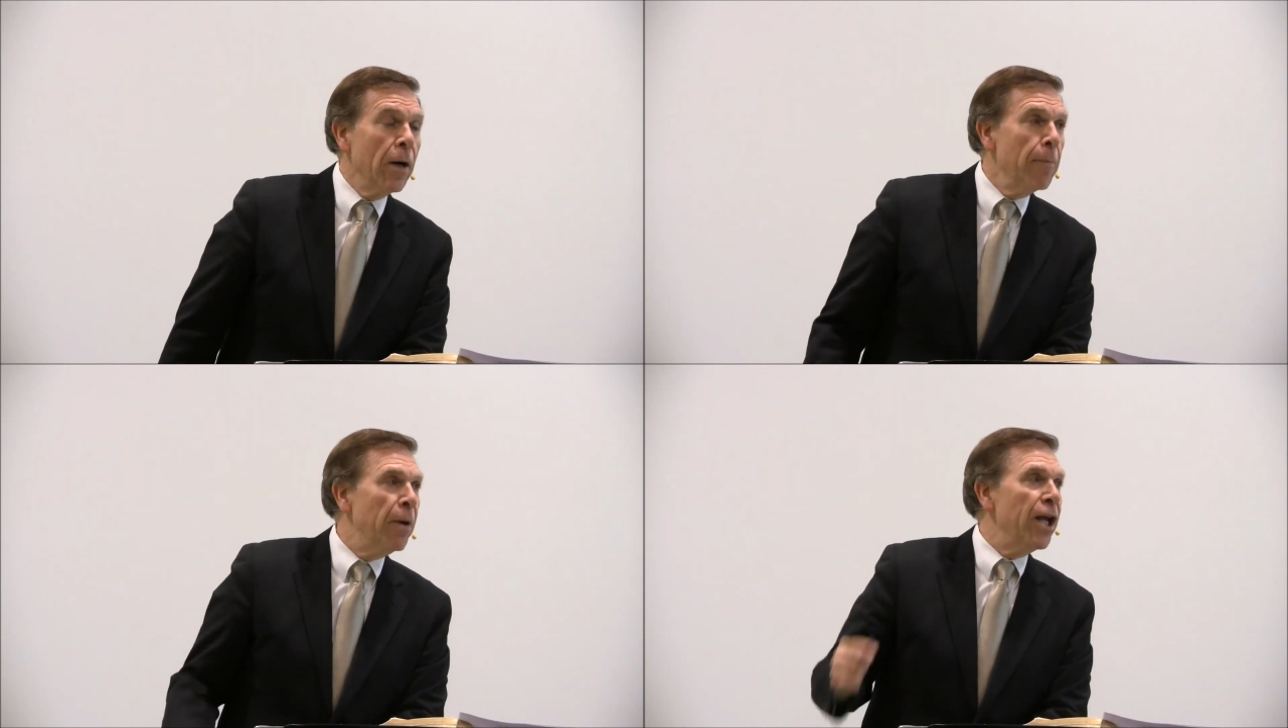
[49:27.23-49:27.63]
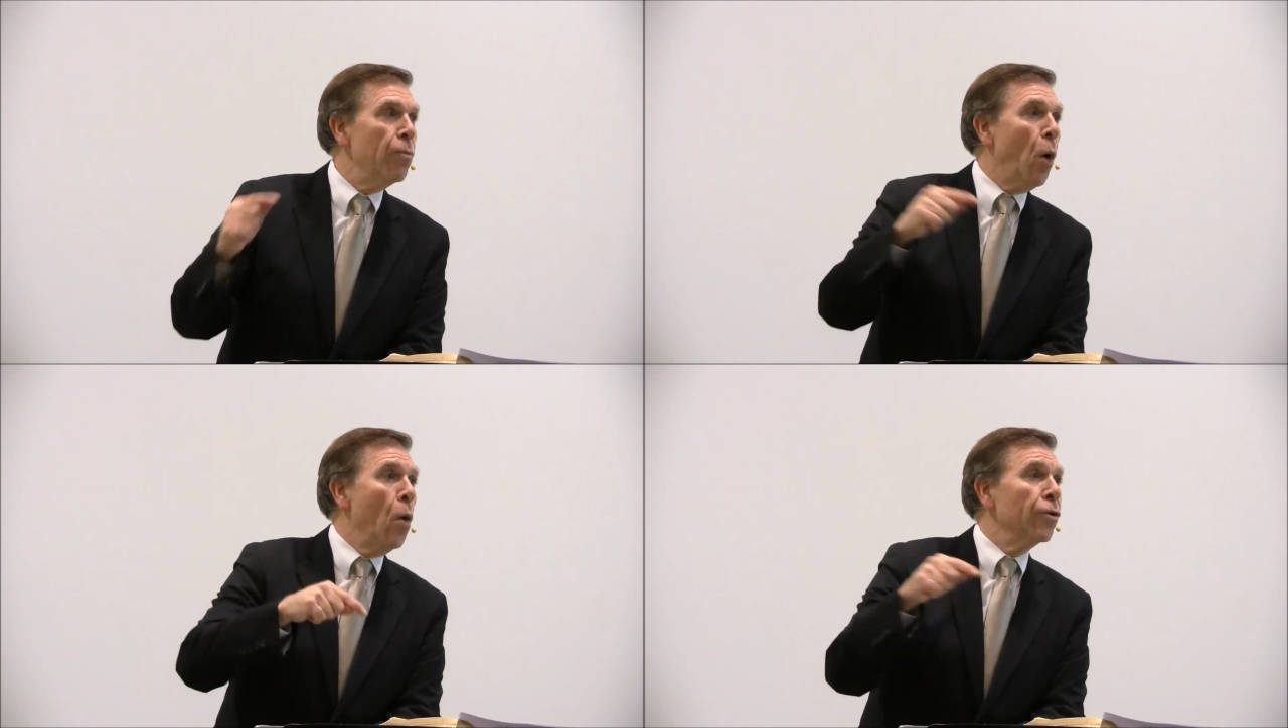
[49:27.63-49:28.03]
But he
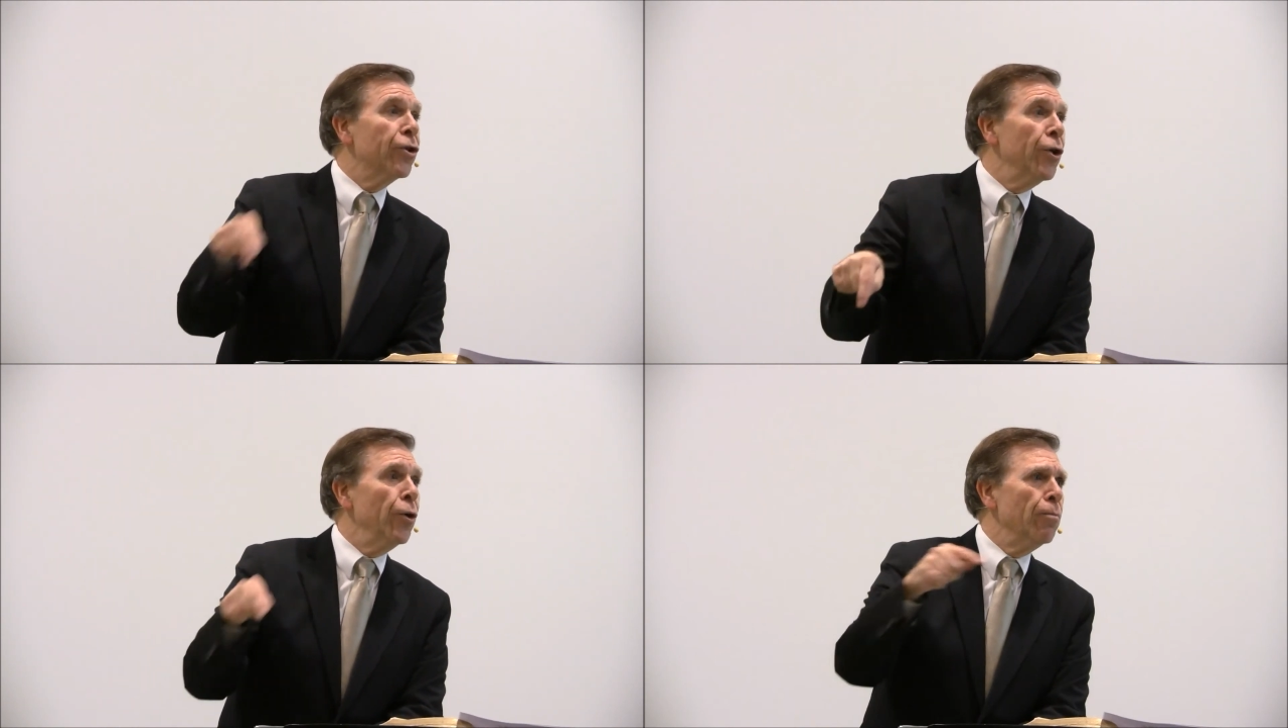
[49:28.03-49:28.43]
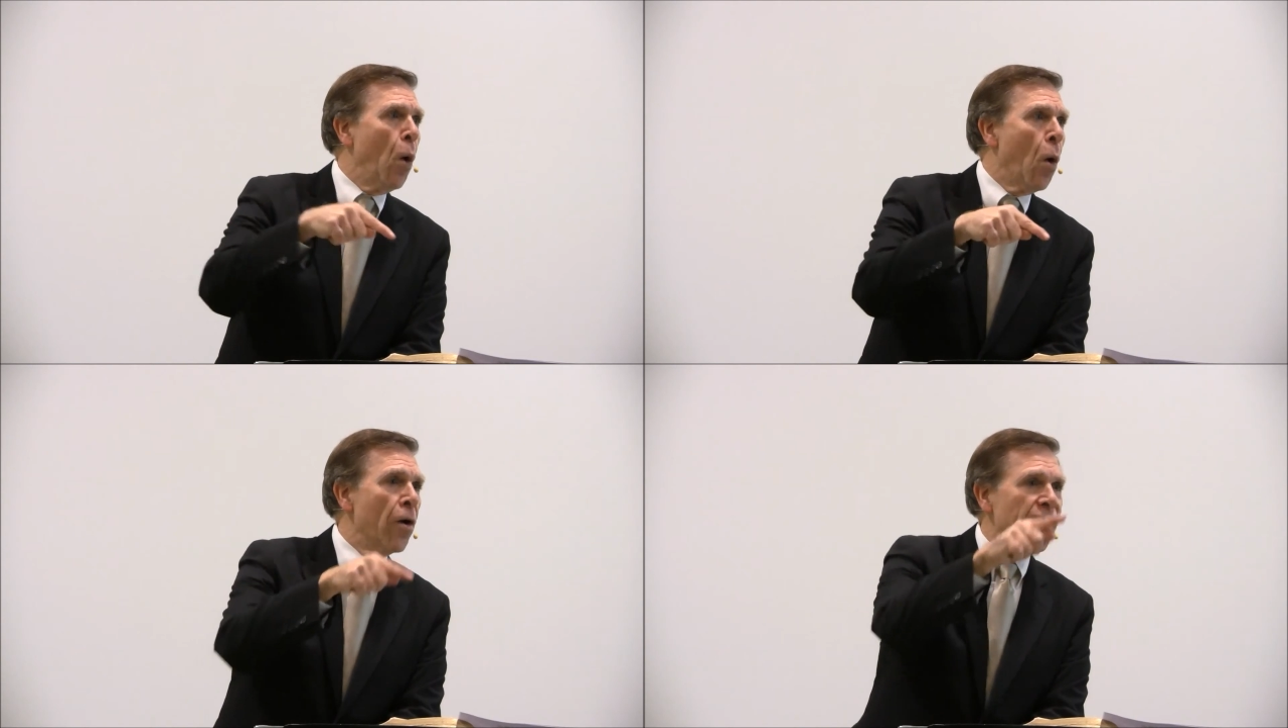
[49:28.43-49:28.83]
won't do
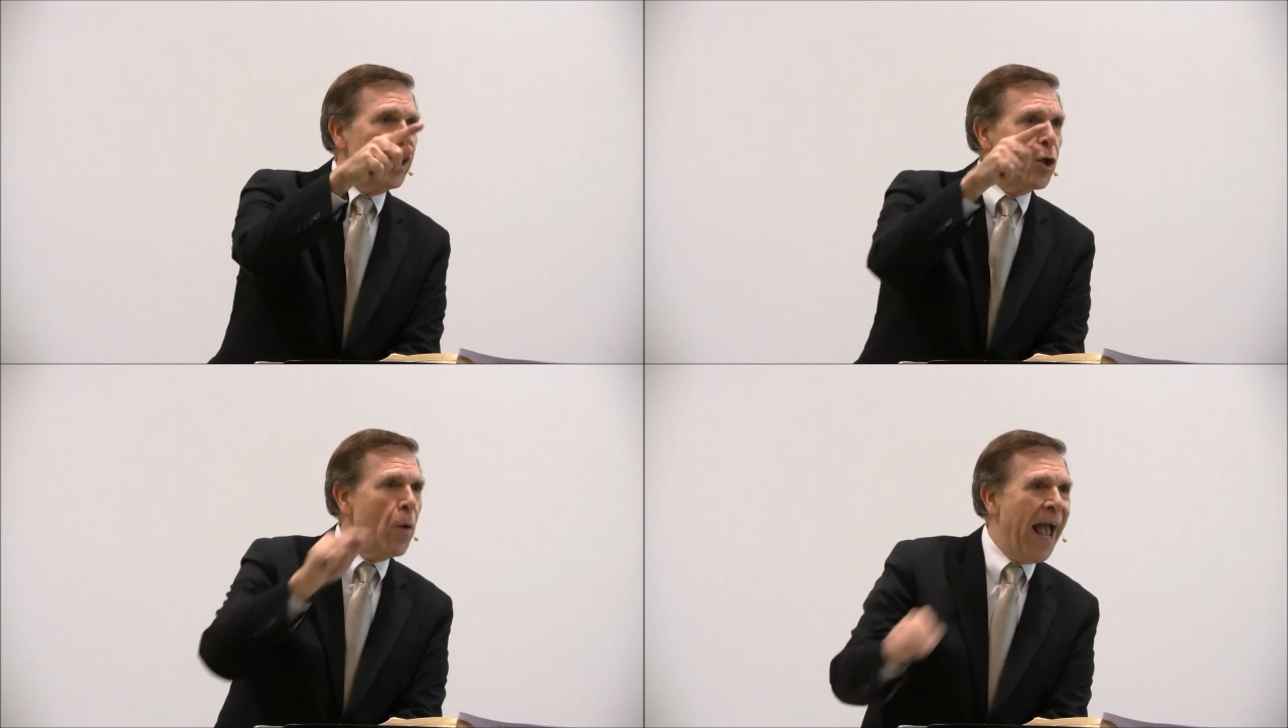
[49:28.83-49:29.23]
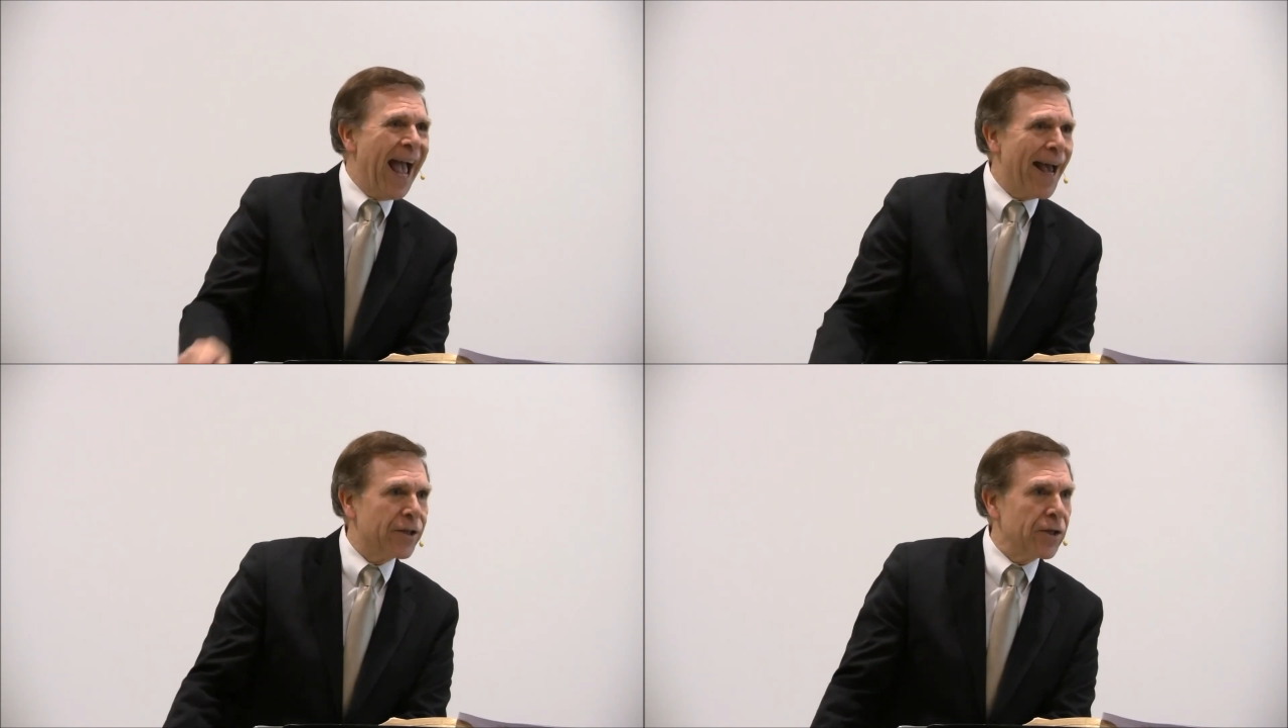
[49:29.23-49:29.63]
more than you
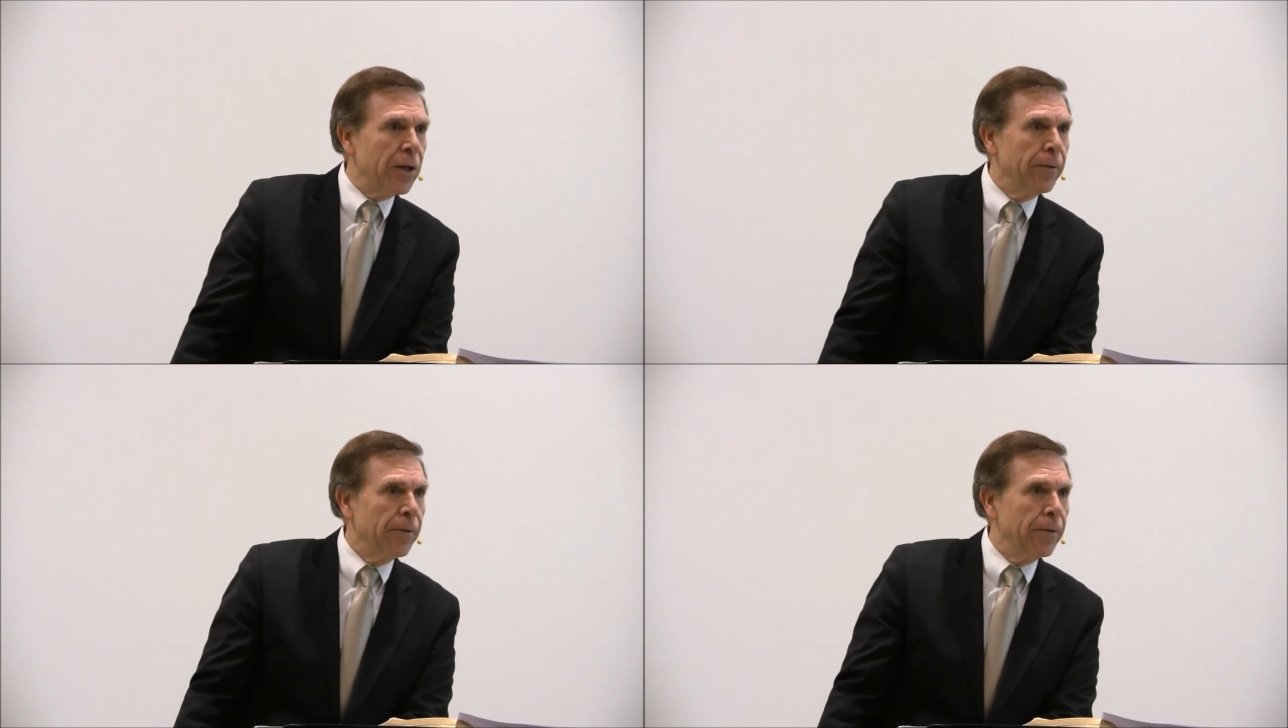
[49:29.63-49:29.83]
ask.